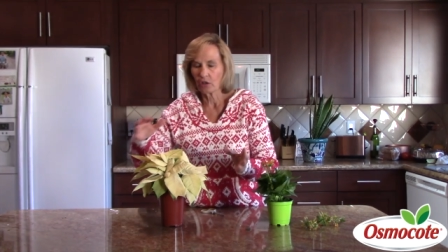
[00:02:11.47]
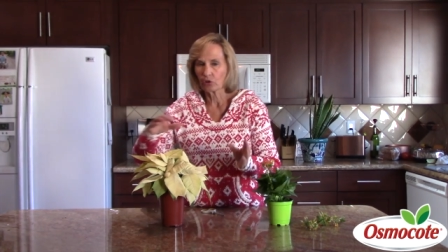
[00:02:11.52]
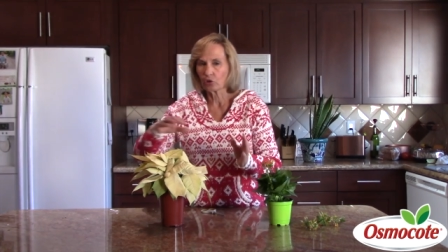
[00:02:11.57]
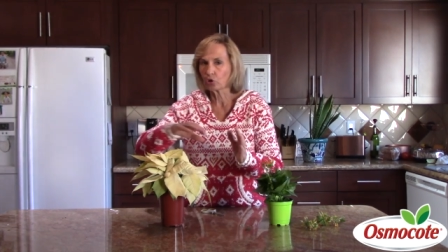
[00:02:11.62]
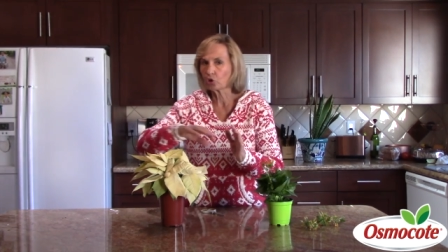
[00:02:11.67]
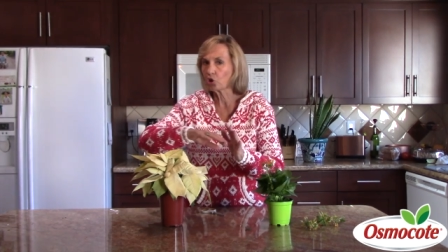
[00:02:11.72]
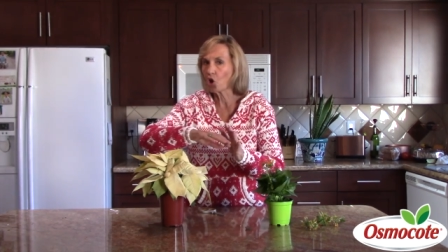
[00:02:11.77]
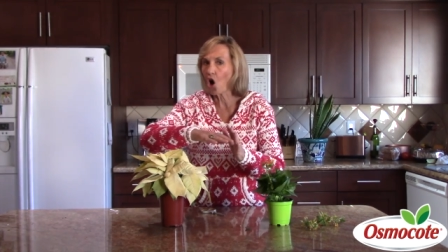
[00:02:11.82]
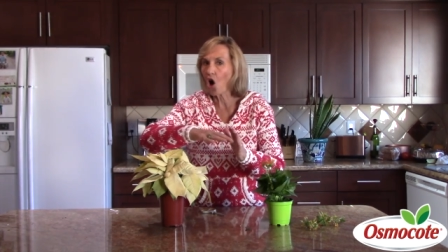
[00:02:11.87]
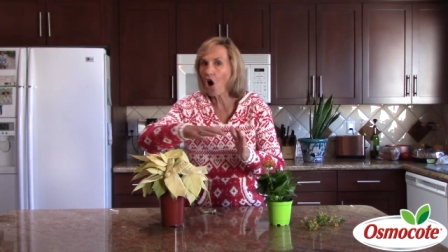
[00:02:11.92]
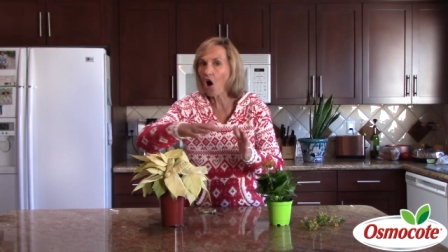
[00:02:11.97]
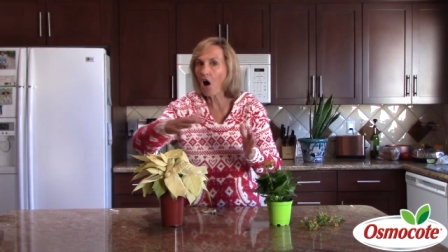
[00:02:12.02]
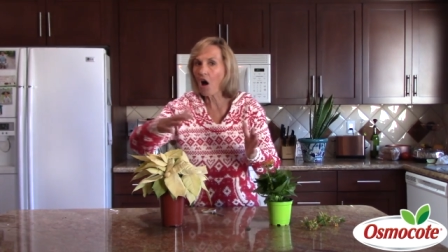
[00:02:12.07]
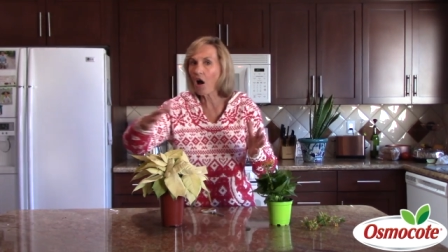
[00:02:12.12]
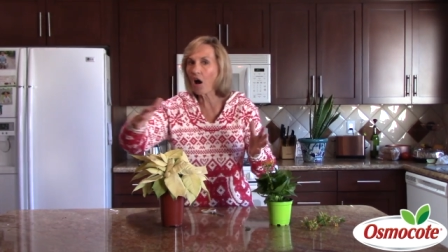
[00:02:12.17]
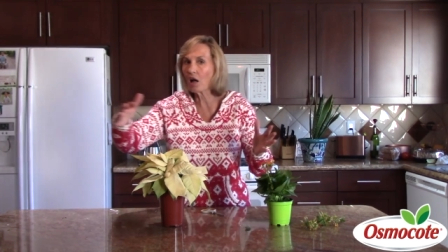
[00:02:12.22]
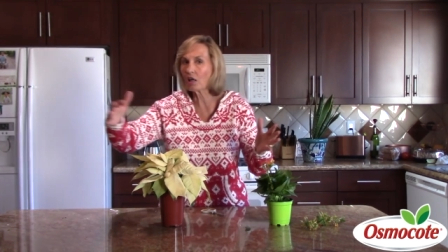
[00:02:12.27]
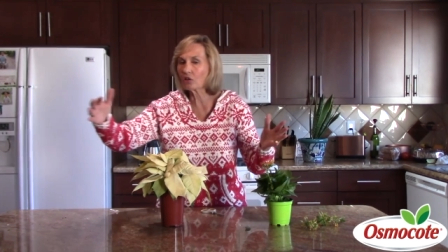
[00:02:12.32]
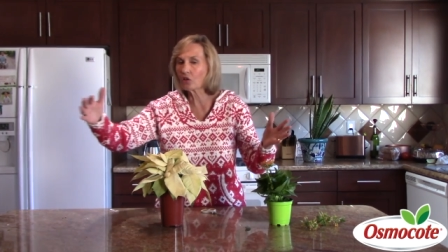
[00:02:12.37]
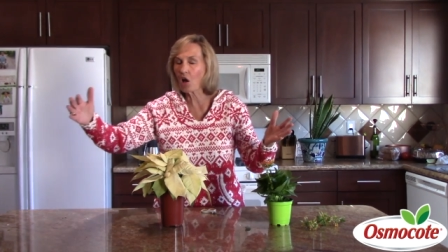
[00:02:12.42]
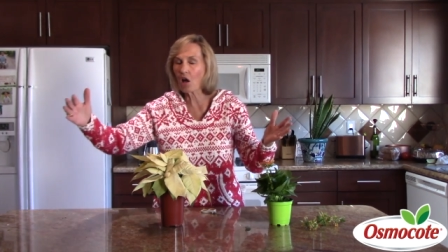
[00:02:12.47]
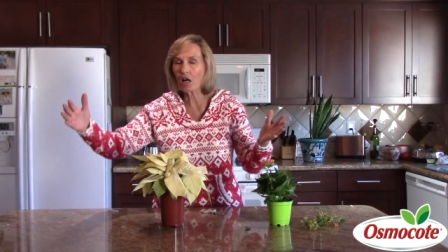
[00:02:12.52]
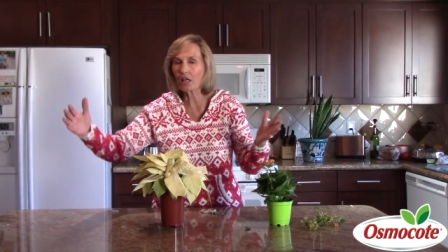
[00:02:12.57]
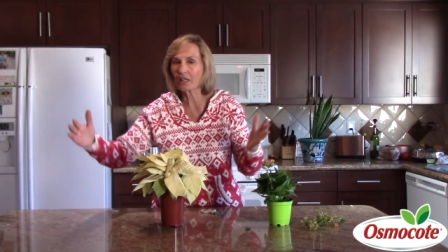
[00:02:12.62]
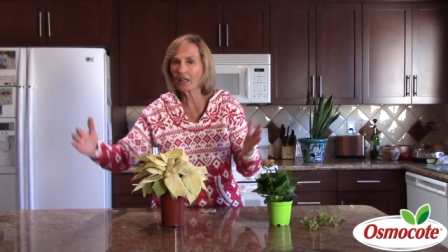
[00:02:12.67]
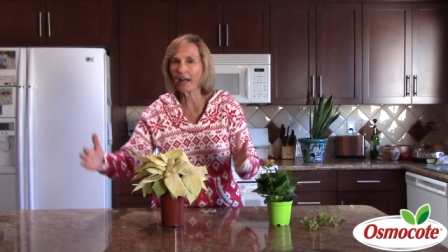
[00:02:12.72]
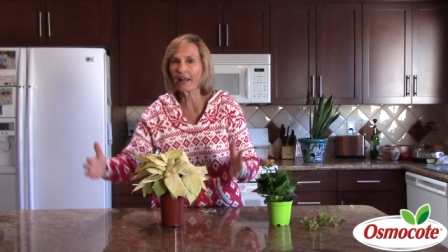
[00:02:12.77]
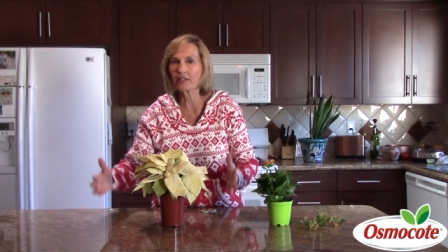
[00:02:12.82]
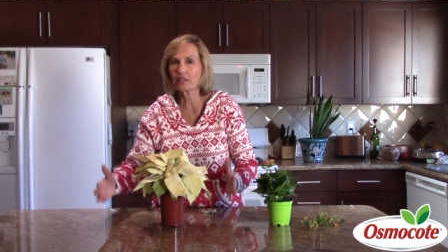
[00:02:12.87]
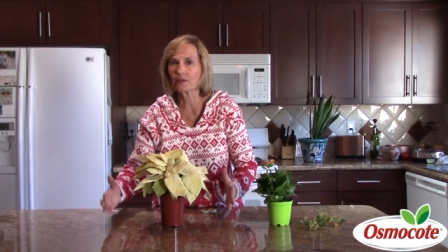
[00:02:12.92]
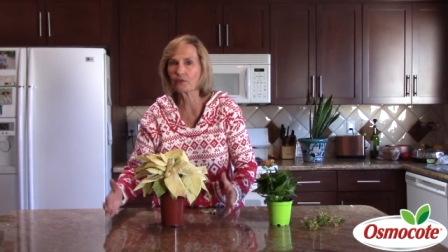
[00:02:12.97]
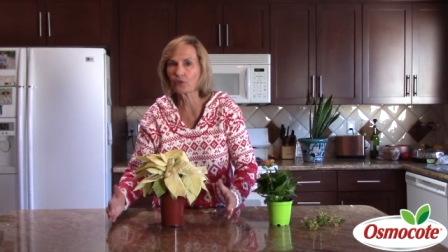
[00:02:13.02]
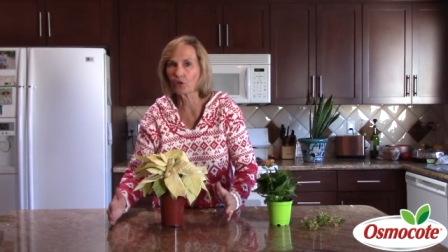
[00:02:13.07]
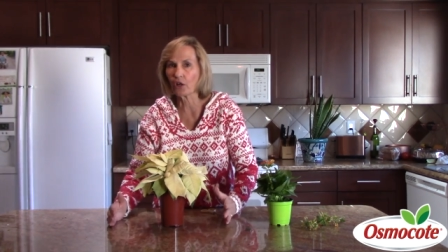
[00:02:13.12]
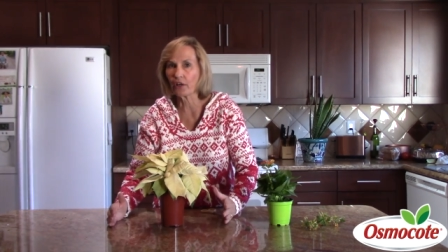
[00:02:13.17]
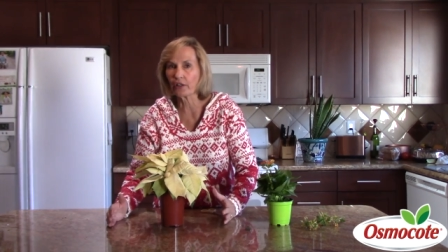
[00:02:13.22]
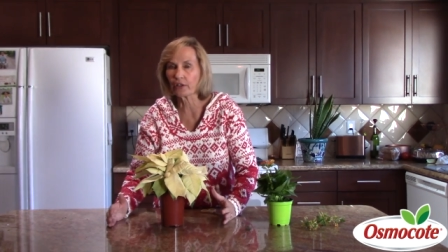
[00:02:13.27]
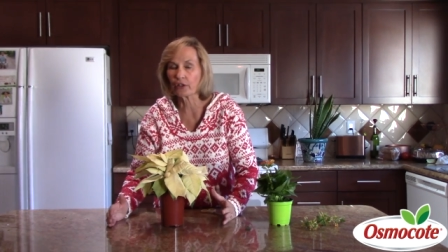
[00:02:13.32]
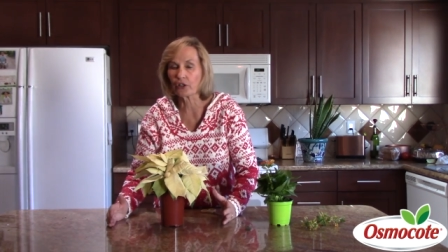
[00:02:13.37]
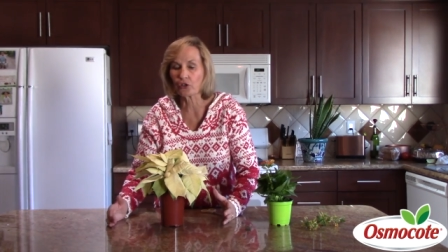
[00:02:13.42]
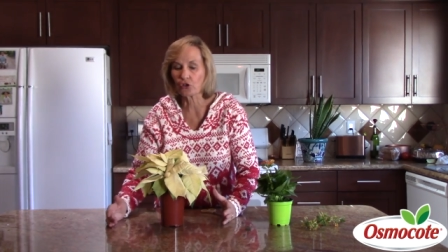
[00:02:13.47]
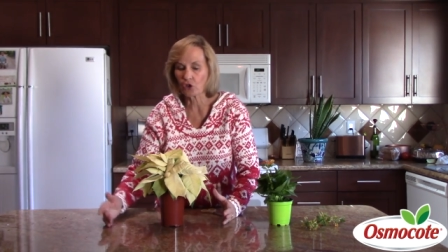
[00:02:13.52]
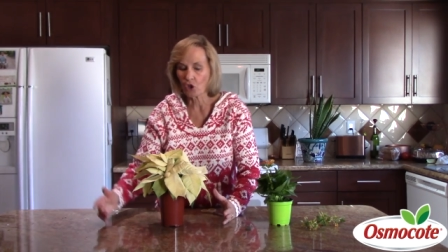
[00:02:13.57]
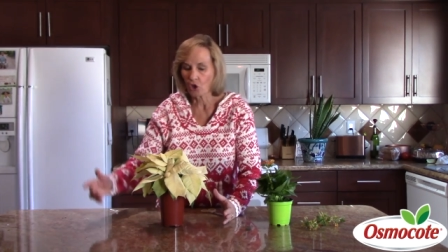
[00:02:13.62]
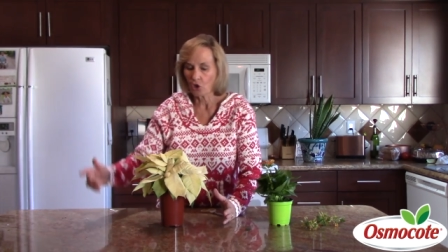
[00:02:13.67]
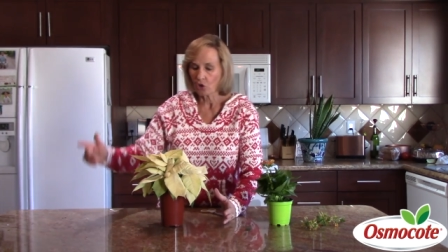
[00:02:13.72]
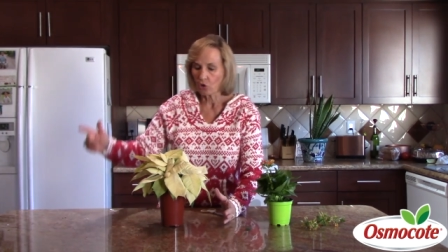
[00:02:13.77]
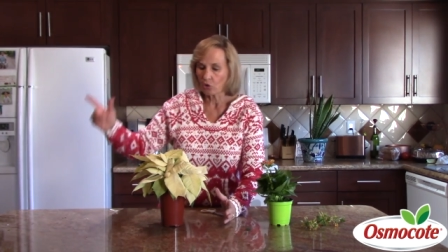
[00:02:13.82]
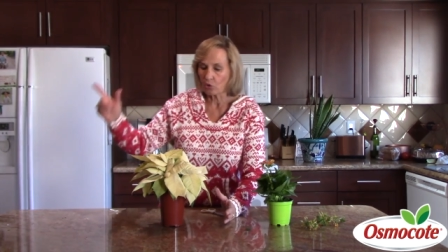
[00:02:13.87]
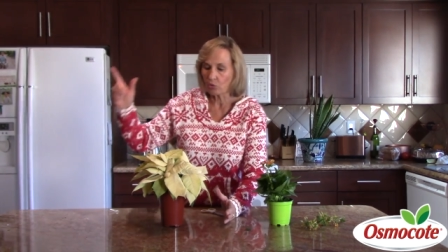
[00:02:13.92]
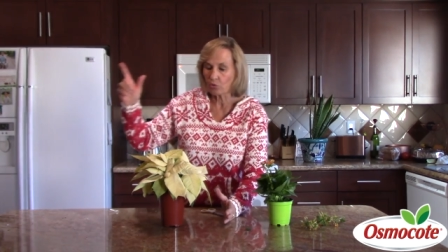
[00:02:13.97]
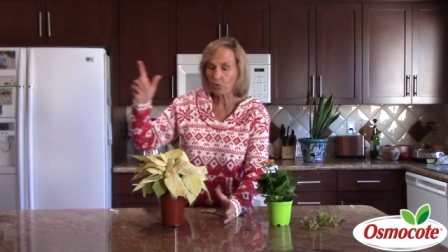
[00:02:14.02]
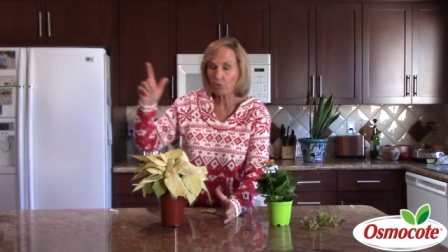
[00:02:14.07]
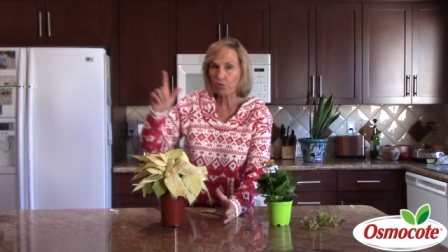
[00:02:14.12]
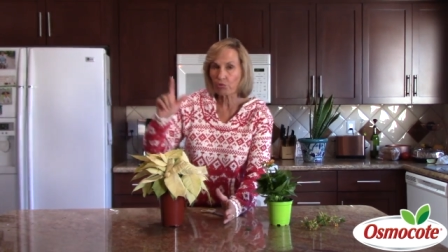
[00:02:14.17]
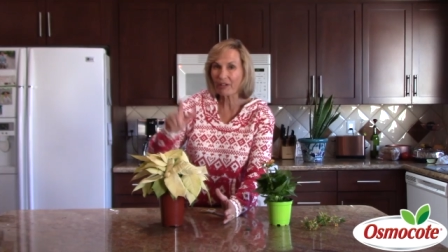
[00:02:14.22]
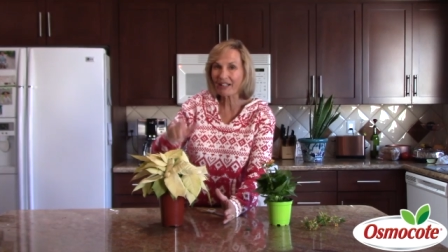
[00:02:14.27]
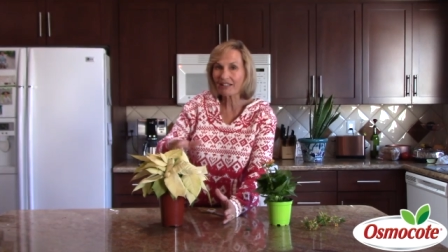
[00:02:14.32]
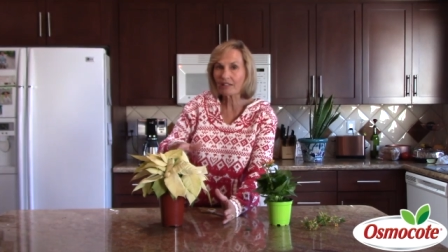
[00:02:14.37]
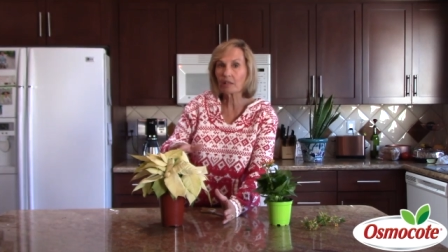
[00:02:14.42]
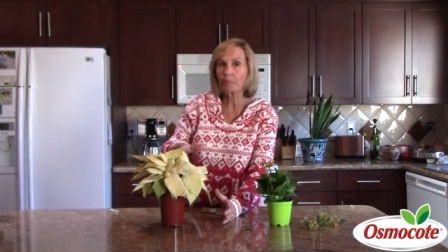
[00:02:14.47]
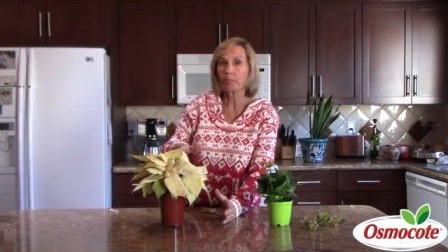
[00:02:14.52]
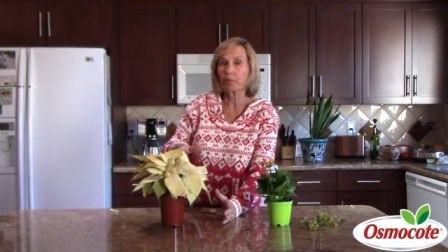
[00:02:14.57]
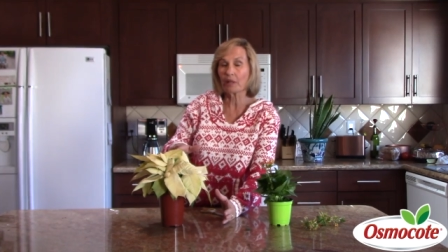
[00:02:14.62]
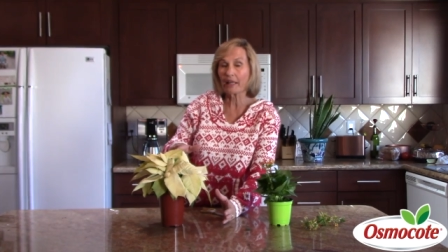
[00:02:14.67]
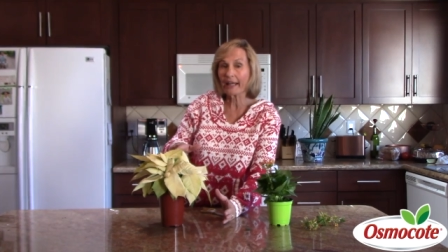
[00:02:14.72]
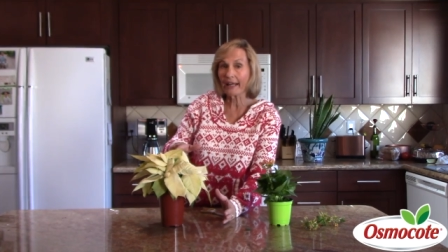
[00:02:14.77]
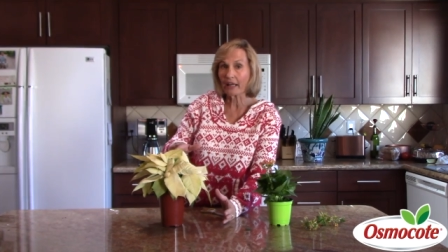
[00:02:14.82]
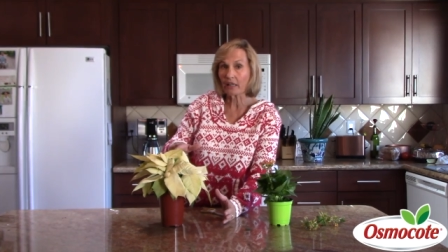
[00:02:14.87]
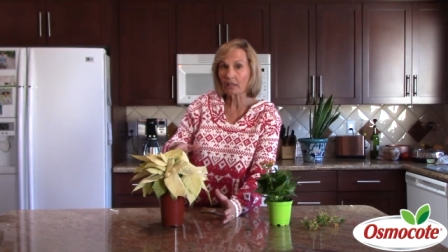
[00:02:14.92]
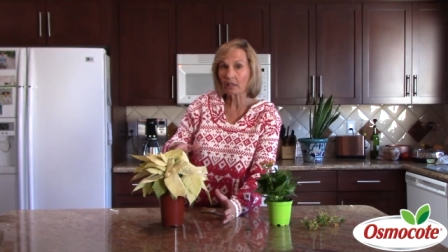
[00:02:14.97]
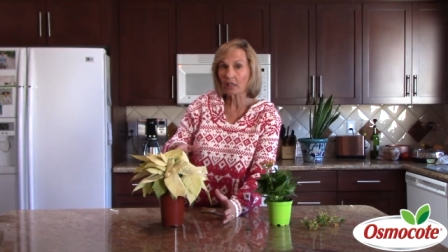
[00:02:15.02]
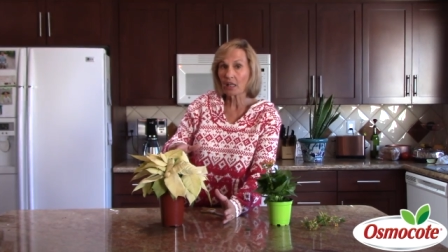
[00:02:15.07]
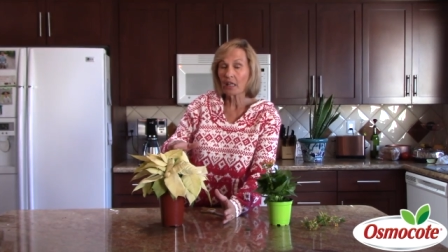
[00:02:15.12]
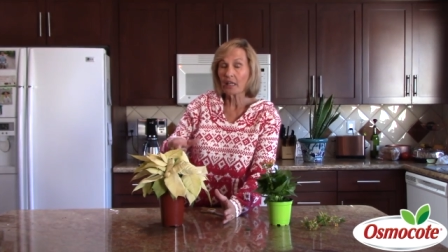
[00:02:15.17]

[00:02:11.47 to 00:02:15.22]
long, long nights of darkness, you trick the plant